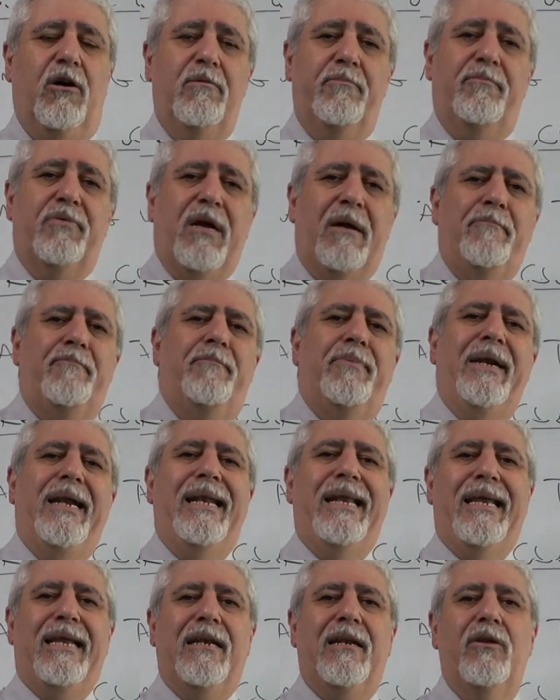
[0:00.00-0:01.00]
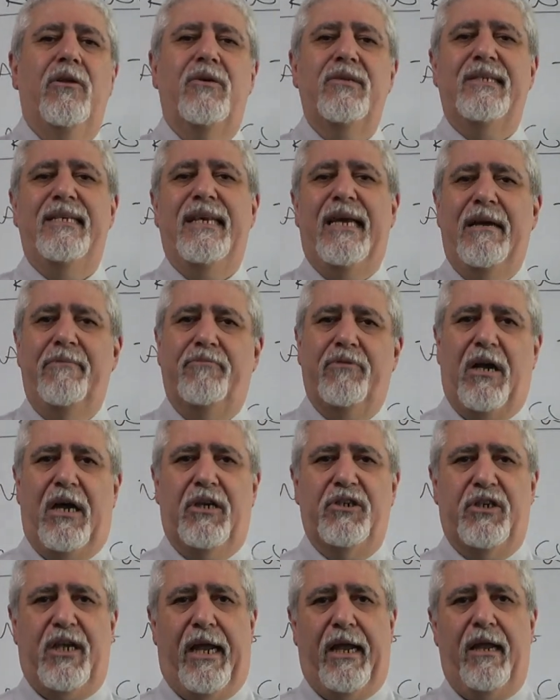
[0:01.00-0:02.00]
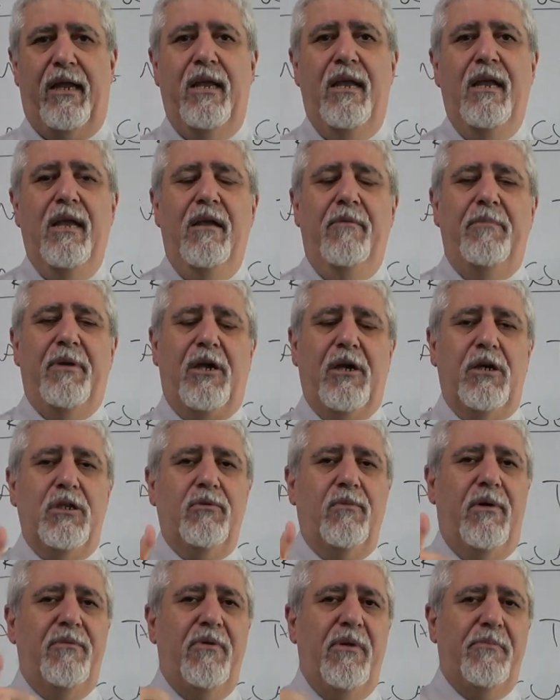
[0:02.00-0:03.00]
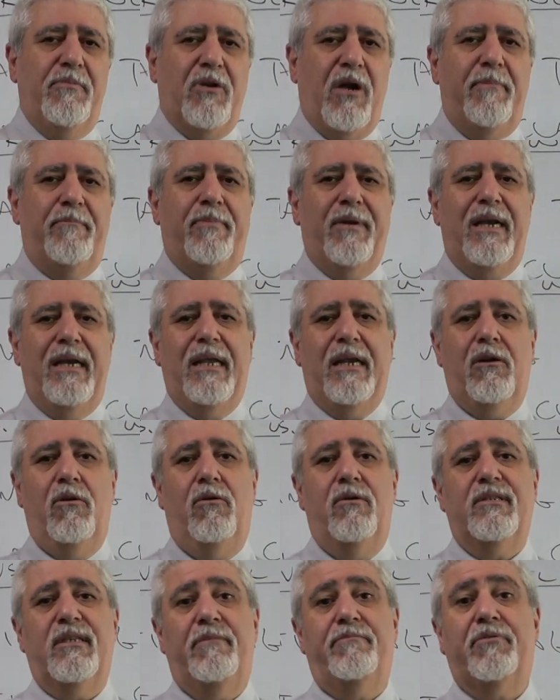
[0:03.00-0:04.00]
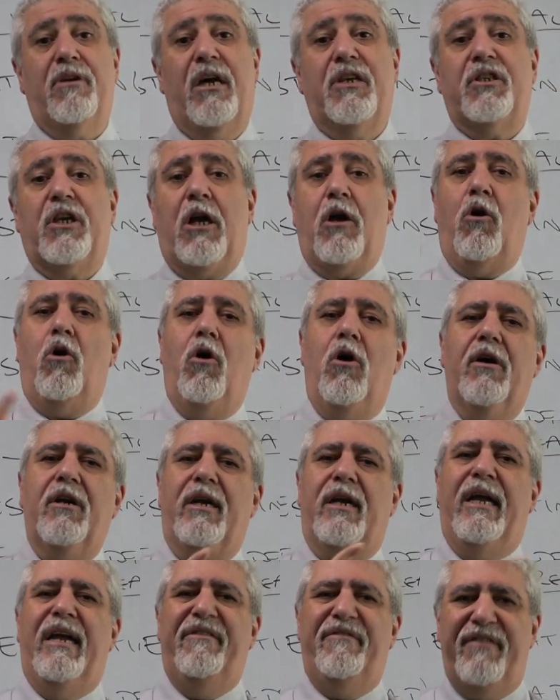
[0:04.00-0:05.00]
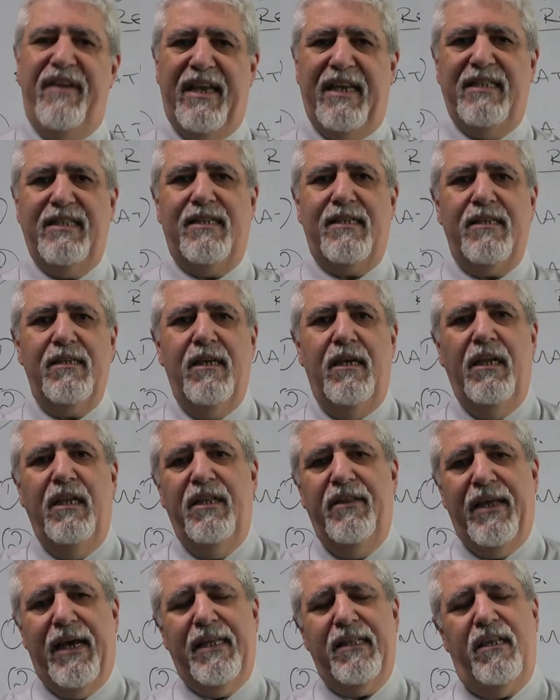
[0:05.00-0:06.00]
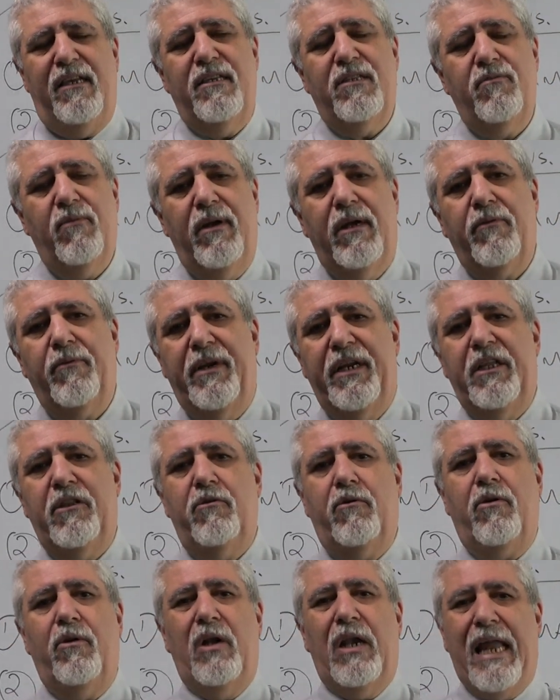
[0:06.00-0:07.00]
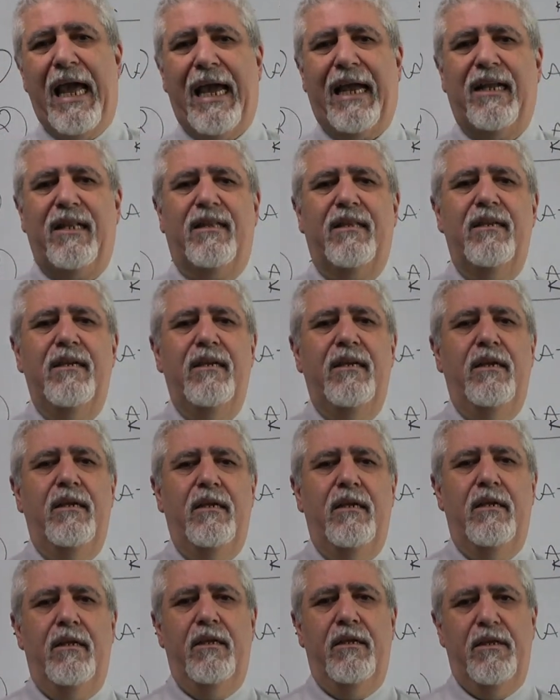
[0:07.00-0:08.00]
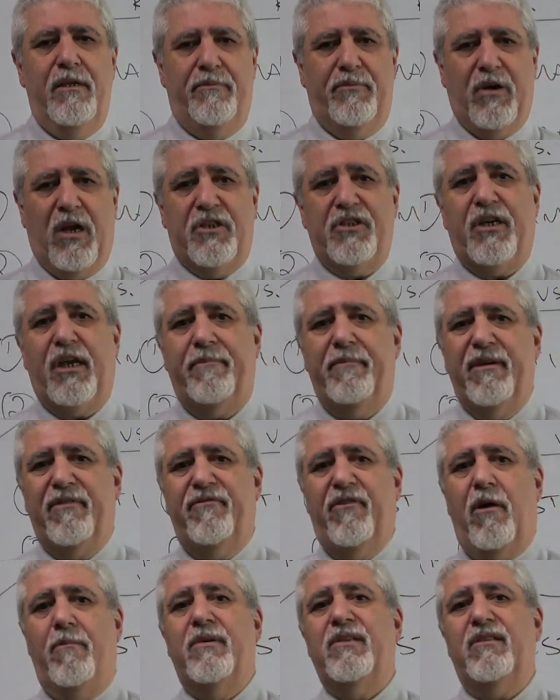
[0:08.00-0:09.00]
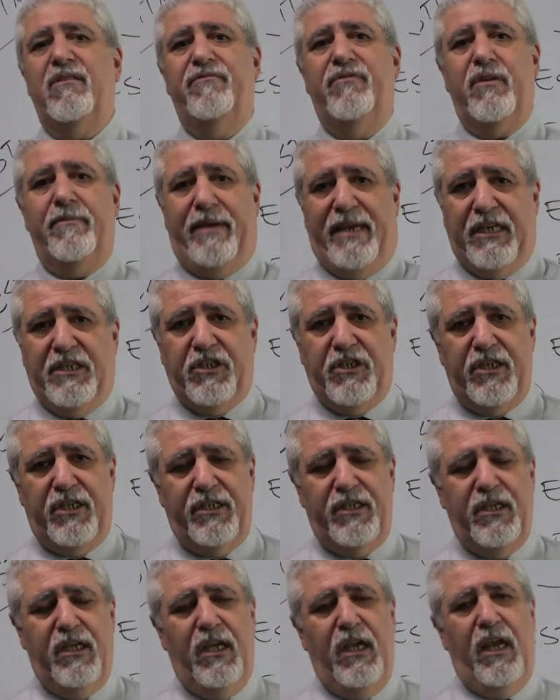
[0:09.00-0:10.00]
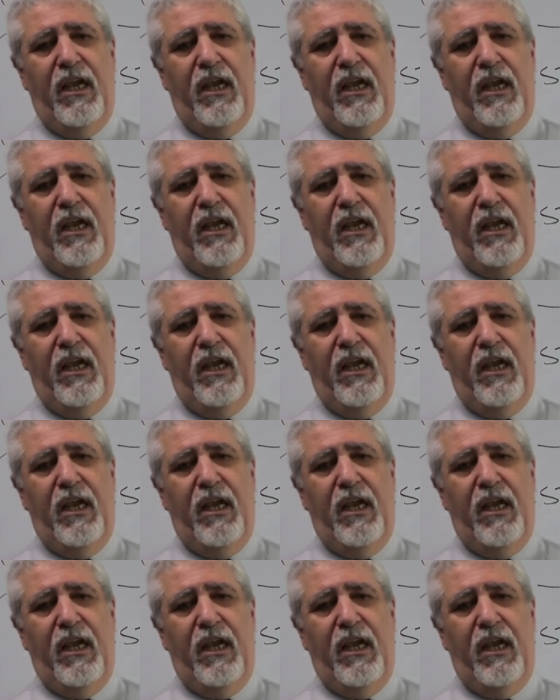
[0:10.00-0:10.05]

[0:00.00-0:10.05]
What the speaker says: on properly closing a project. Because when we properly close a project or a phase, that is where we need to collect the project performance information